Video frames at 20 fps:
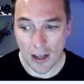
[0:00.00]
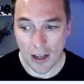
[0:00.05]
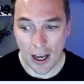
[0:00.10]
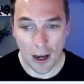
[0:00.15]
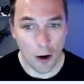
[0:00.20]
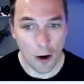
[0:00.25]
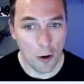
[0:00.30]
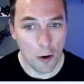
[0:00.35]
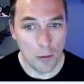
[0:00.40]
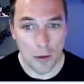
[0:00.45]

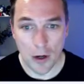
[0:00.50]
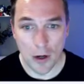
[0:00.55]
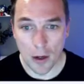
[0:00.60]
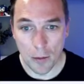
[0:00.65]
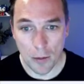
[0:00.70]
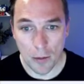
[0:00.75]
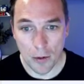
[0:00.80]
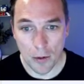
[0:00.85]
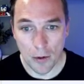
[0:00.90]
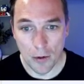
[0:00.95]
I open
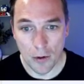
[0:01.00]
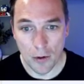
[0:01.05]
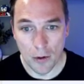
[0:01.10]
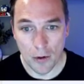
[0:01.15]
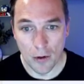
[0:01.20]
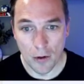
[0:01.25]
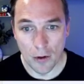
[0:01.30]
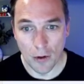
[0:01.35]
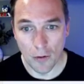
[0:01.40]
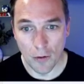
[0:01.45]
up
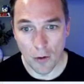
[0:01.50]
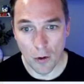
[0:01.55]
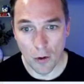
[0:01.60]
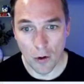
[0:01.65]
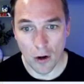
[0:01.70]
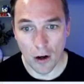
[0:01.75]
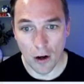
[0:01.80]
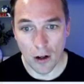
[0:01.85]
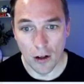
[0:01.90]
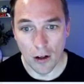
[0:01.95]
the phone
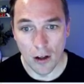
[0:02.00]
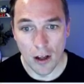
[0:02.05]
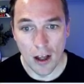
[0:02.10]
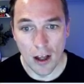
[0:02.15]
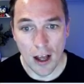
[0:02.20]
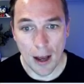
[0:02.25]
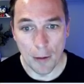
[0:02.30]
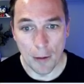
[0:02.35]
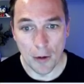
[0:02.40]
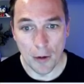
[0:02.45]
call.
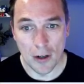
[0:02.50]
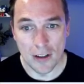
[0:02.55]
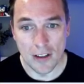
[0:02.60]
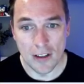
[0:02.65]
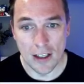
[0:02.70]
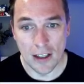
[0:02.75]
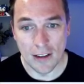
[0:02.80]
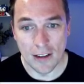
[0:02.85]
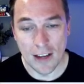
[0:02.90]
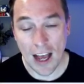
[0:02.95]
I'm going to
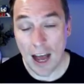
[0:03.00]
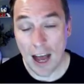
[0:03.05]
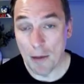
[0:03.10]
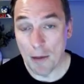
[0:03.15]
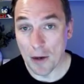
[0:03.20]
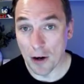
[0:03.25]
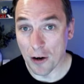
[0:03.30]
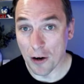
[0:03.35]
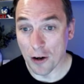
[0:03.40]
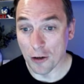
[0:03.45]
see a tab
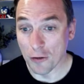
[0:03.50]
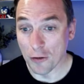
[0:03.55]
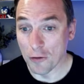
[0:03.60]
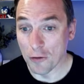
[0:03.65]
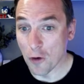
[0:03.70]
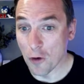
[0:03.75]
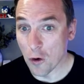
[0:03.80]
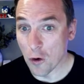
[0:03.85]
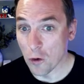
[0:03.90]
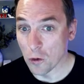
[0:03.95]
here called
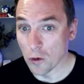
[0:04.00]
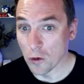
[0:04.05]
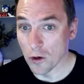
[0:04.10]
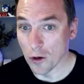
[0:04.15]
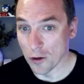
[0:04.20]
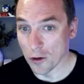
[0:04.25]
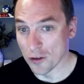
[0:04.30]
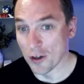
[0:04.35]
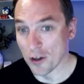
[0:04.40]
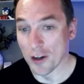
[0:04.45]

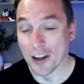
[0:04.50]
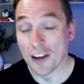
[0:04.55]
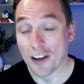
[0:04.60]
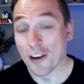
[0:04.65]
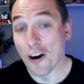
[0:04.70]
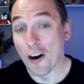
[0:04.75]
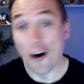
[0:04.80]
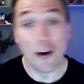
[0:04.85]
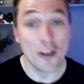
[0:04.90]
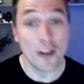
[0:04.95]

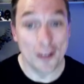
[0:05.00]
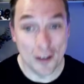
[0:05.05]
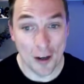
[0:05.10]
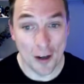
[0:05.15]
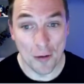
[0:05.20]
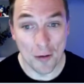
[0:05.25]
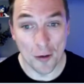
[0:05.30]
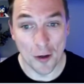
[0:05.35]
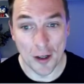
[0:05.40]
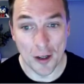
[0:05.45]
call
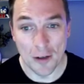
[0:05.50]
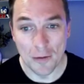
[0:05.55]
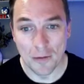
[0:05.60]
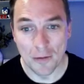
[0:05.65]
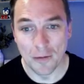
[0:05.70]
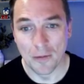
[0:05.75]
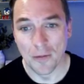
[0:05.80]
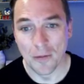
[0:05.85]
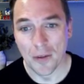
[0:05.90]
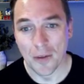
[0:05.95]
summary.
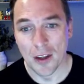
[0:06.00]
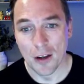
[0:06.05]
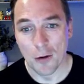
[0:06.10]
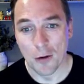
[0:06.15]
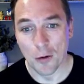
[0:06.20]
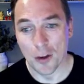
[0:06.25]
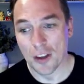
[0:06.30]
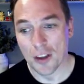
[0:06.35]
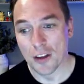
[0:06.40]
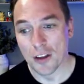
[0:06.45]

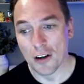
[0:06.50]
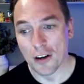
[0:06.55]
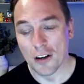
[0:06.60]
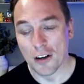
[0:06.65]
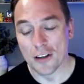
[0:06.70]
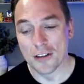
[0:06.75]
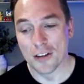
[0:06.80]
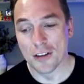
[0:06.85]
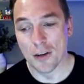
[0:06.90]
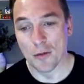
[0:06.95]
Within the
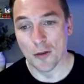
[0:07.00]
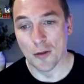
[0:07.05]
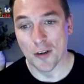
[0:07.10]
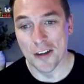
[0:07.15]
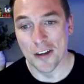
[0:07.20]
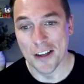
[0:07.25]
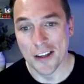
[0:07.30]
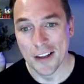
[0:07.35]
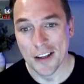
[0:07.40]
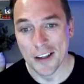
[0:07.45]
call
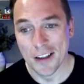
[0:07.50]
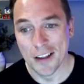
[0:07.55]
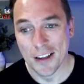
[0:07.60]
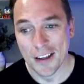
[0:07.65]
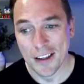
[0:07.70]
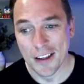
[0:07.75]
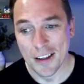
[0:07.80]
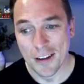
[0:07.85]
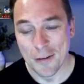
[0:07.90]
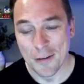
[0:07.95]
summary,
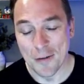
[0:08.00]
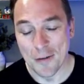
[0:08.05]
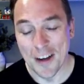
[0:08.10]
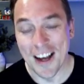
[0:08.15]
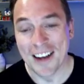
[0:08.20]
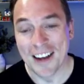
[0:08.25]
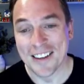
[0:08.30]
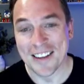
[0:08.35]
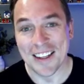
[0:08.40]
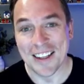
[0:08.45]
we
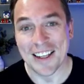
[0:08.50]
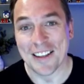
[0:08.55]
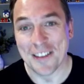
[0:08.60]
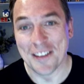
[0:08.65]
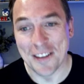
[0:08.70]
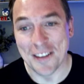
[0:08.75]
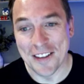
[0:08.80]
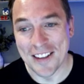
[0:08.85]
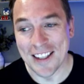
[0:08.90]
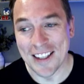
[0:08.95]
actually get
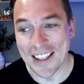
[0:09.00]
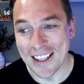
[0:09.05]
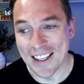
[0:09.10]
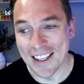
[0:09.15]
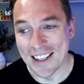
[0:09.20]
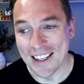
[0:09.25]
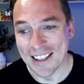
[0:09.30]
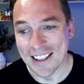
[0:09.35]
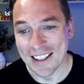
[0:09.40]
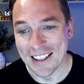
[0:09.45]
to
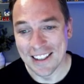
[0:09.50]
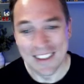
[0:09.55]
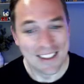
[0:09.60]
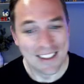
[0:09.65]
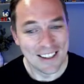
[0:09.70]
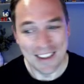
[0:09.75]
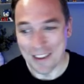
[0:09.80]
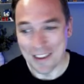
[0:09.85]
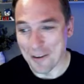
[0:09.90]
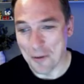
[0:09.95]
see
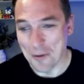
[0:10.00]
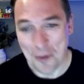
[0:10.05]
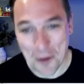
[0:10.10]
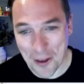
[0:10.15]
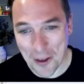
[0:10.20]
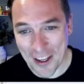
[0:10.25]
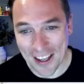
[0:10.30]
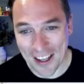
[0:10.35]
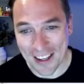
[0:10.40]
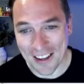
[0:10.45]
the whole
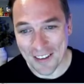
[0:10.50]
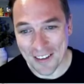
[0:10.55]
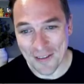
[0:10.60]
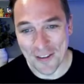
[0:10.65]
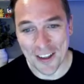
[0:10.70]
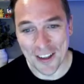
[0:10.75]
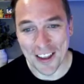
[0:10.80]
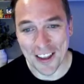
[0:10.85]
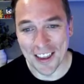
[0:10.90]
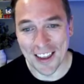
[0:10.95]
thing
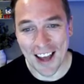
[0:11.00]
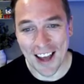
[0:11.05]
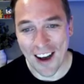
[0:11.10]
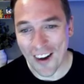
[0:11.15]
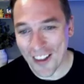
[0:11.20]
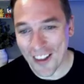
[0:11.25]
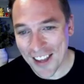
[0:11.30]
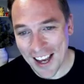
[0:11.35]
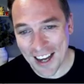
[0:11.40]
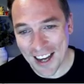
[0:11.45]
with
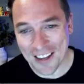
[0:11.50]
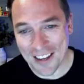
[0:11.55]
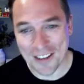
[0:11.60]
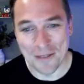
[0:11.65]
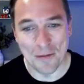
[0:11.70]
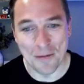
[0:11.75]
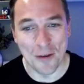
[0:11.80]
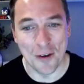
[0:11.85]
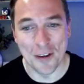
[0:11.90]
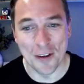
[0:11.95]
all the
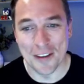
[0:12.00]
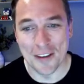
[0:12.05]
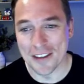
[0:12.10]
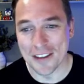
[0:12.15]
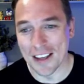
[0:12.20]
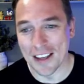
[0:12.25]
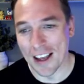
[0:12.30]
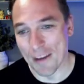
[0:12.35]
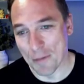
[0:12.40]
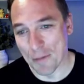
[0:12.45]
action
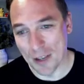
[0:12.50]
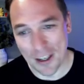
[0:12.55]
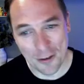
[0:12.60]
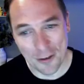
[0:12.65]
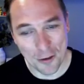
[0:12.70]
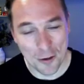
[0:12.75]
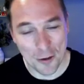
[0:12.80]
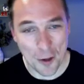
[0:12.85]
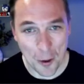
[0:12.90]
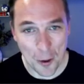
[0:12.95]
points,
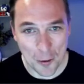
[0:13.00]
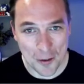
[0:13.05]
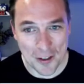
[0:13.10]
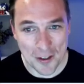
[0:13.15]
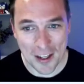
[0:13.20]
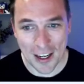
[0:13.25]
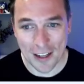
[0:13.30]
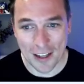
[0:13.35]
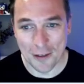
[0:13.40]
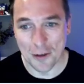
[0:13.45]
potential notes
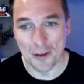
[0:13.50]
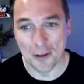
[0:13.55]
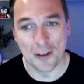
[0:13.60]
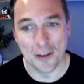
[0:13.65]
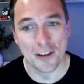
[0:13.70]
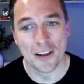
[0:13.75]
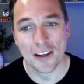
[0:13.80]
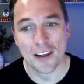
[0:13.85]
that I took,